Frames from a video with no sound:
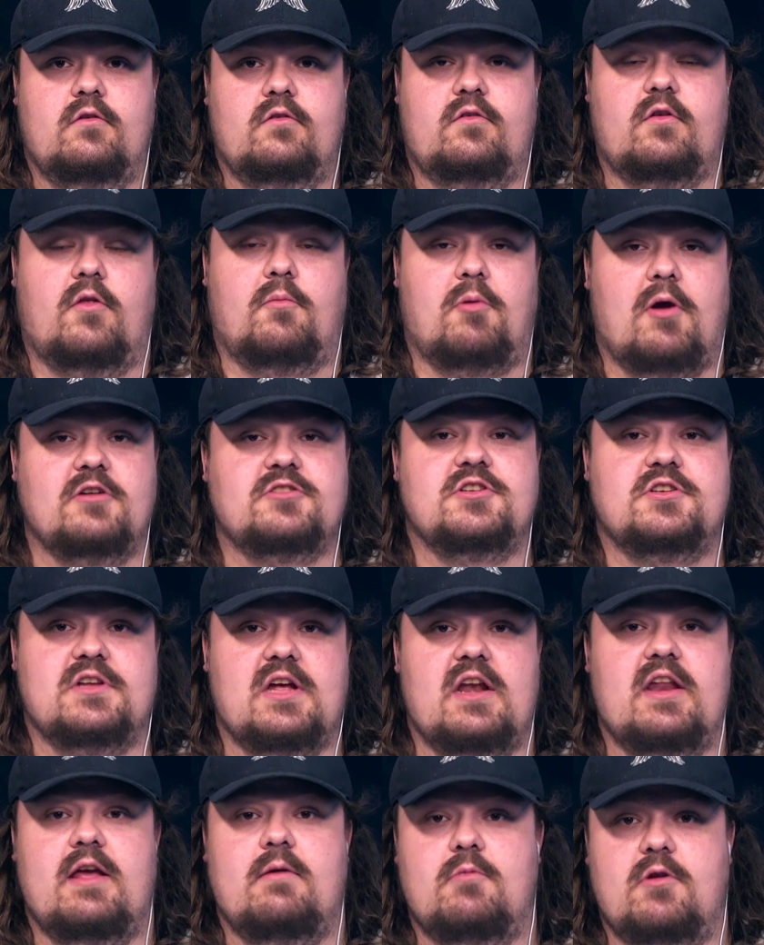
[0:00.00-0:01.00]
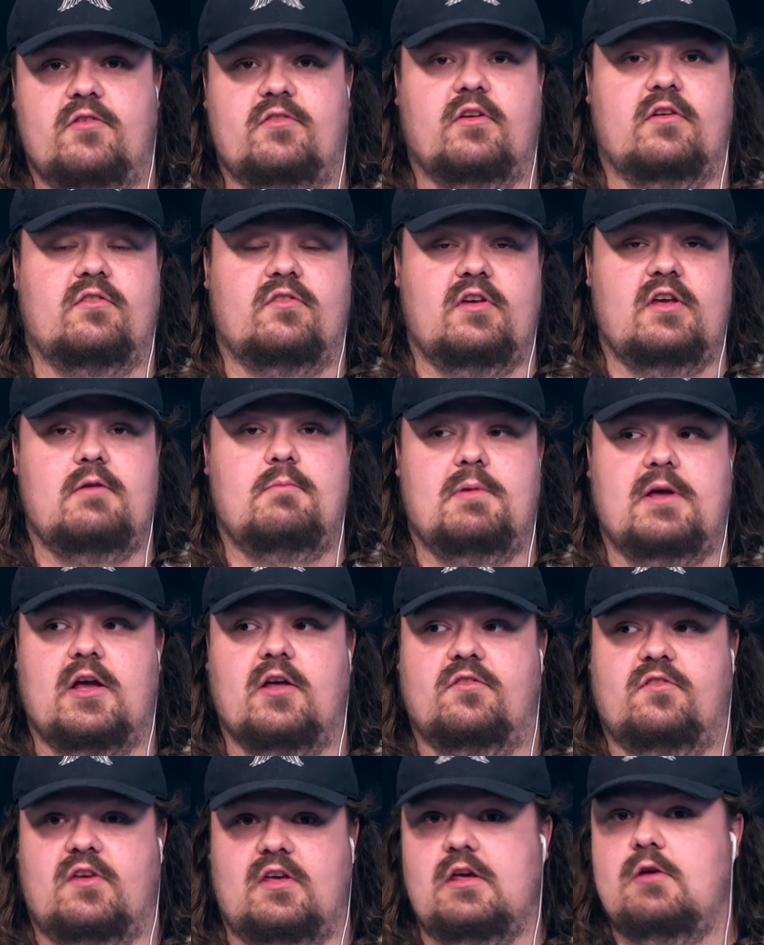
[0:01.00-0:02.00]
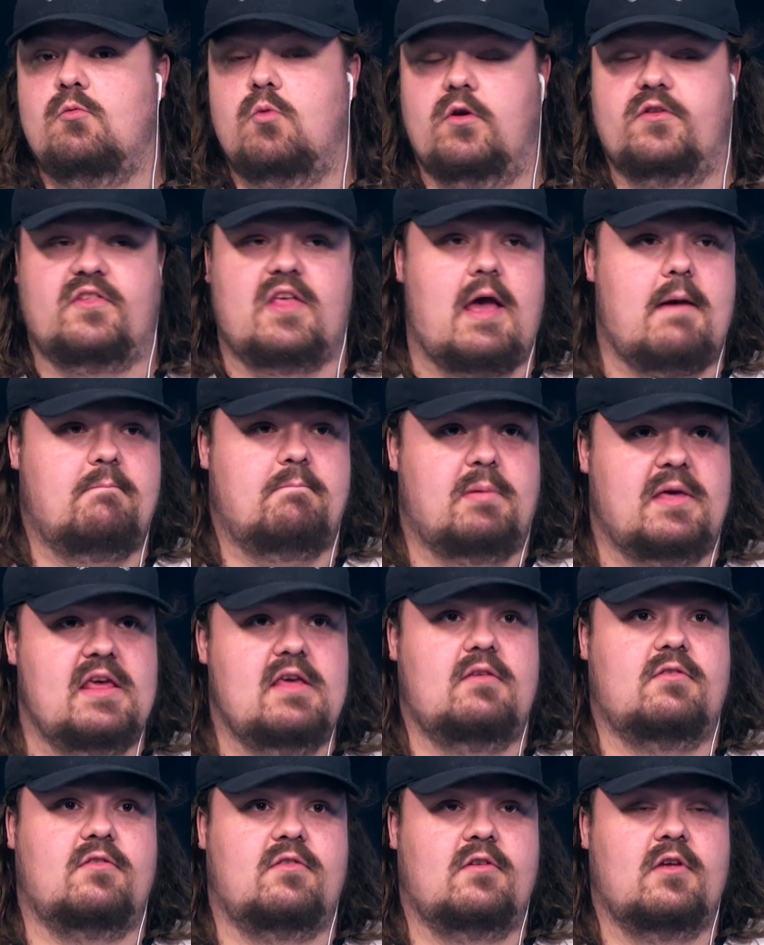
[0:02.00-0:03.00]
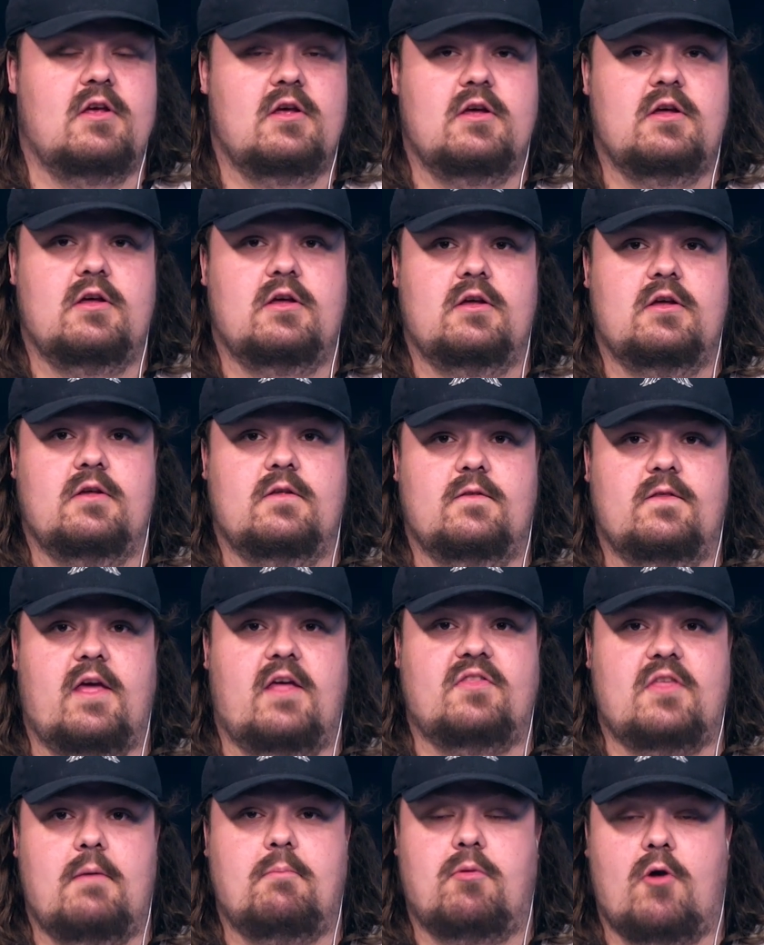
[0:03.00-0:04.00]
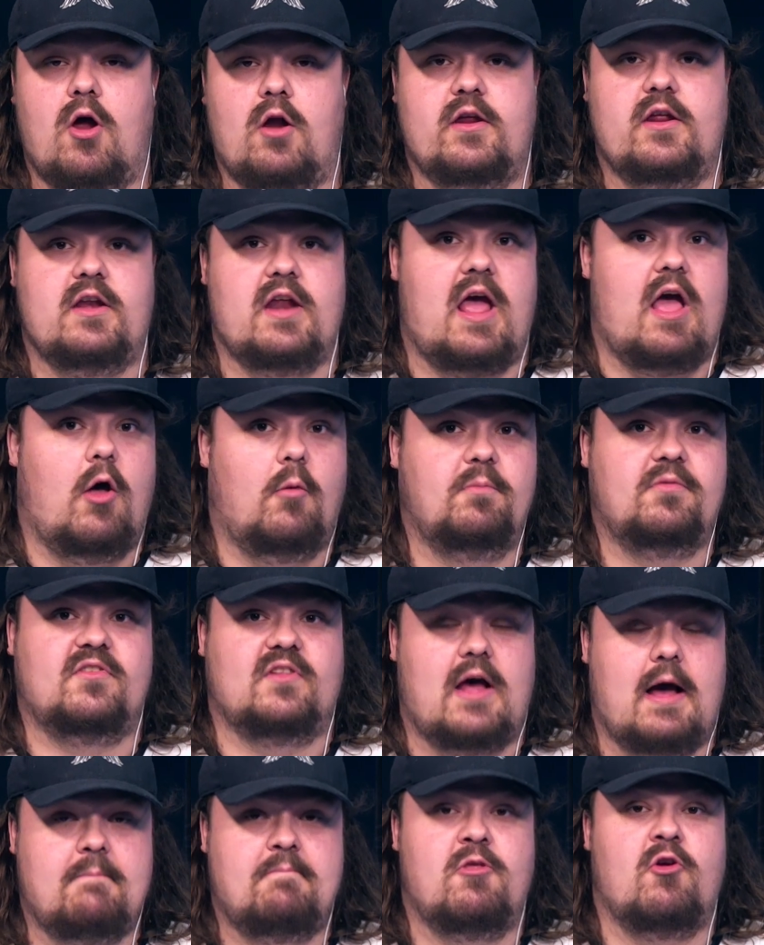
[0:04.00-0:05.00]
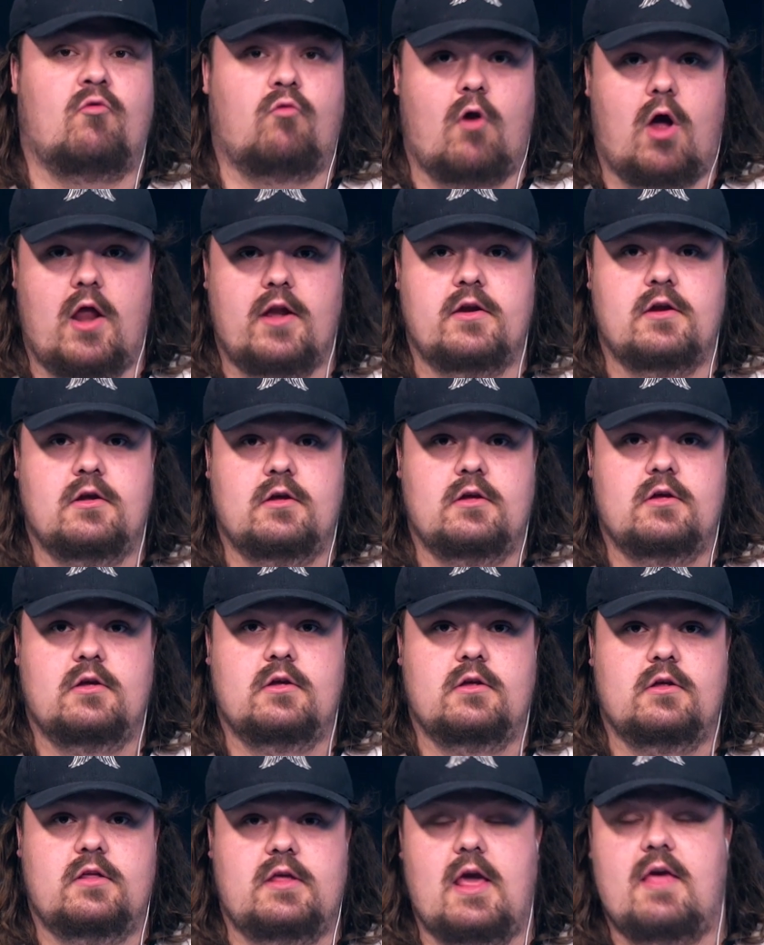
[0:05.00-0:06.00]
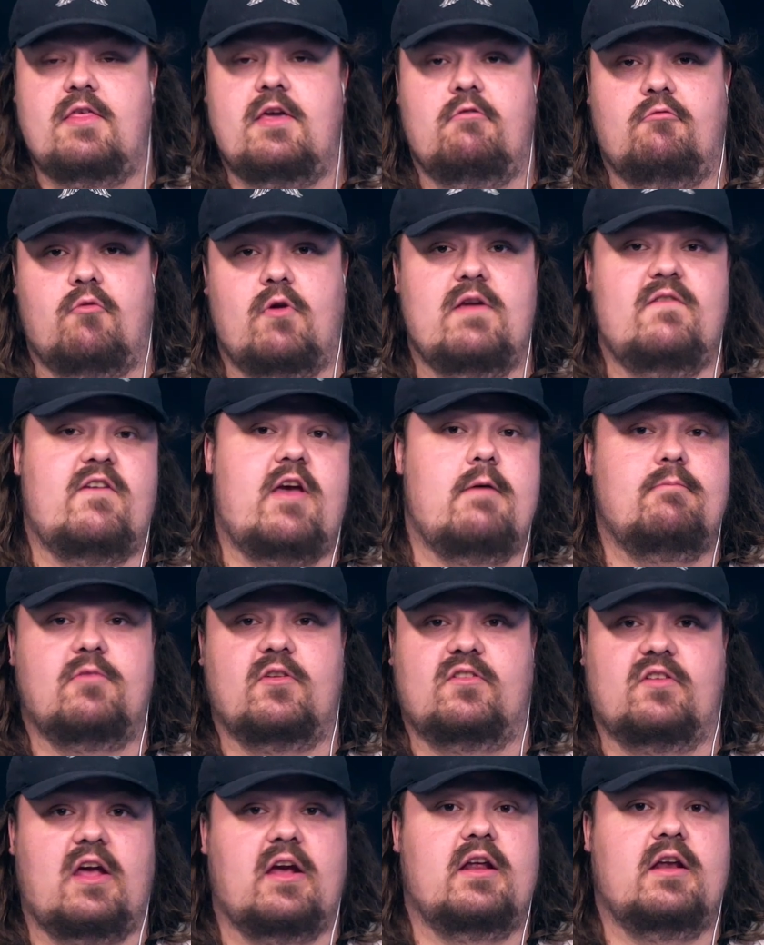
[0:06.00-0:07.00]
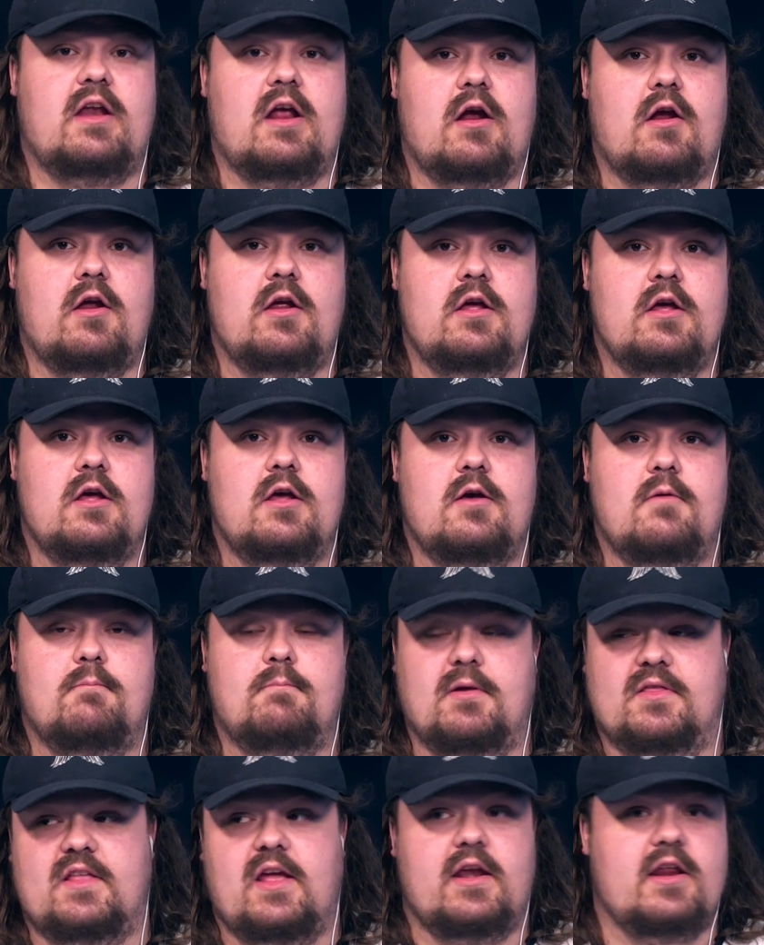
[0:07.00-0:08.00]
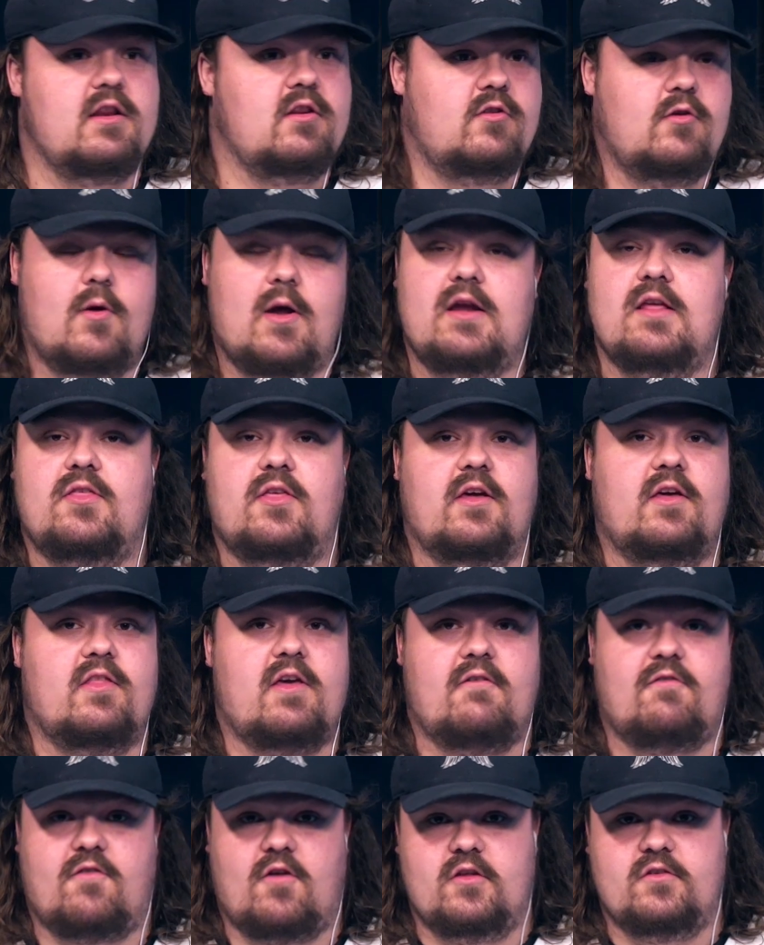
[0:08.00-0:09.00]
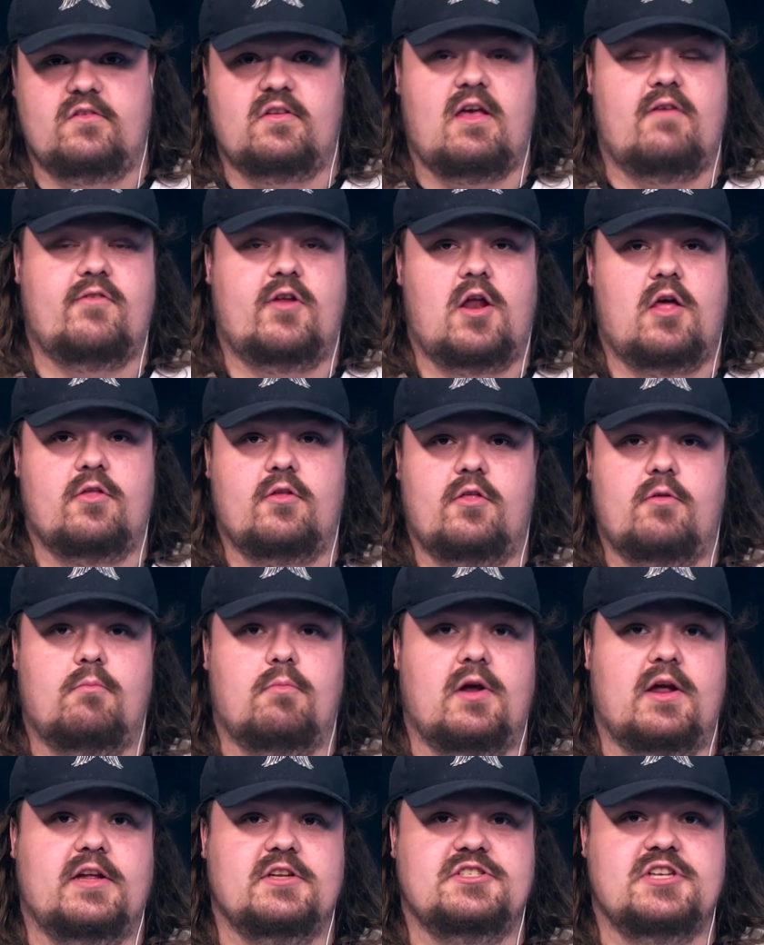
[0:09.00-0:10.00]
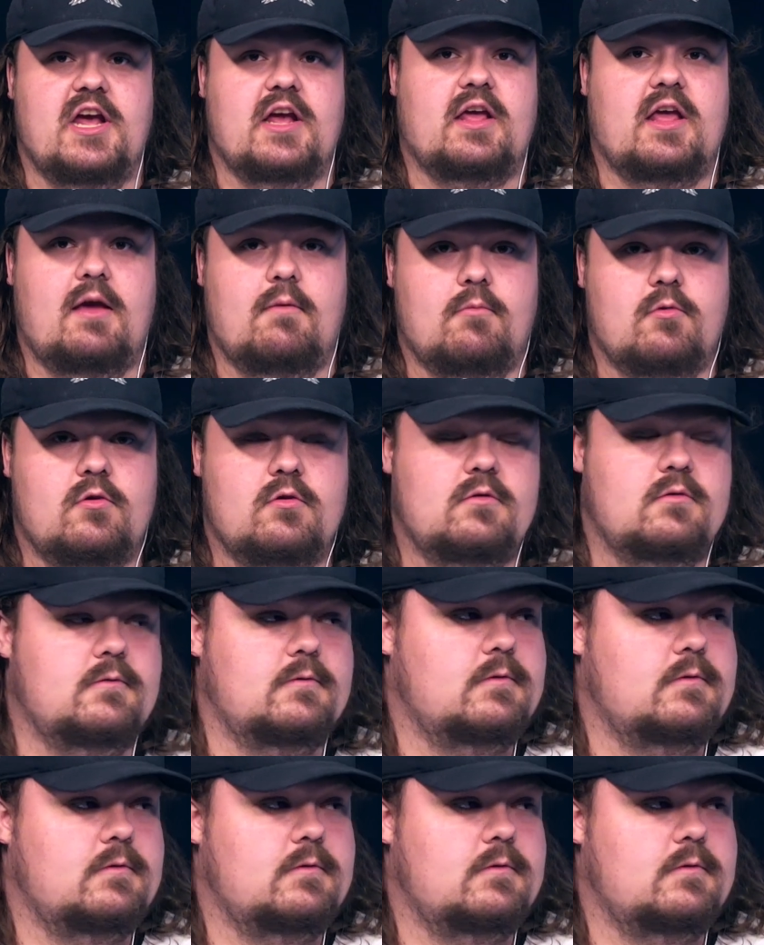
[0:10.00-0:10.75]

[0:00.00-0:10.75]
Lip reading: So the pressure's on him to succeed because he was that piece that they brought in to help stop the run. Yeah, they revamped the secondary, but they didn't do anything in that front seven other than bring in Jack Campbell.